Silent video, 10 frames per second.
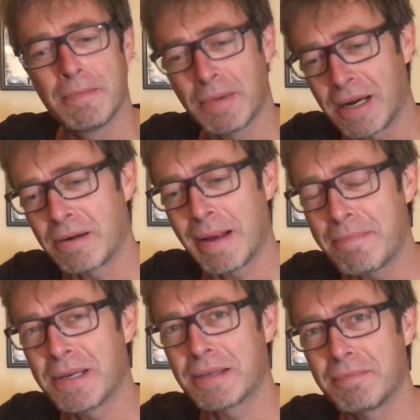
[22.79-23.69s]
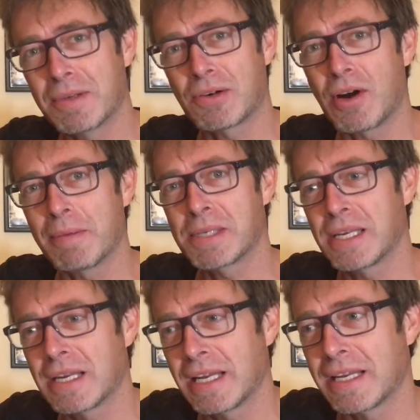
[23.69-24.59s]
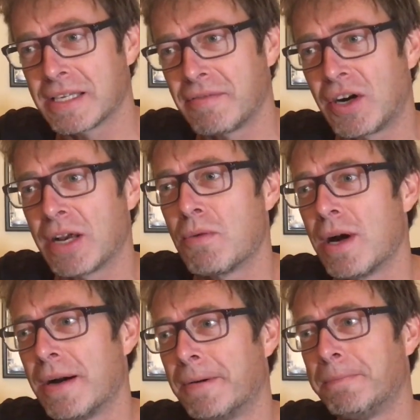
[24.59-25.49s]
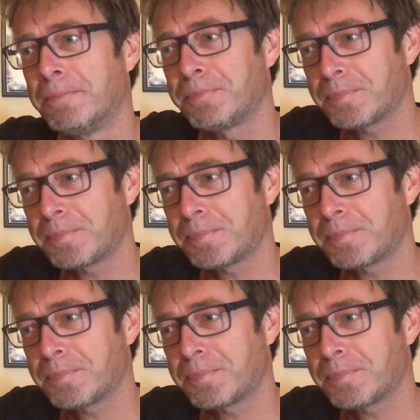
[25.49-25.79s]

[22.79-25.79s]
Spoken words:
I remember Crime Scene Cleaners very well,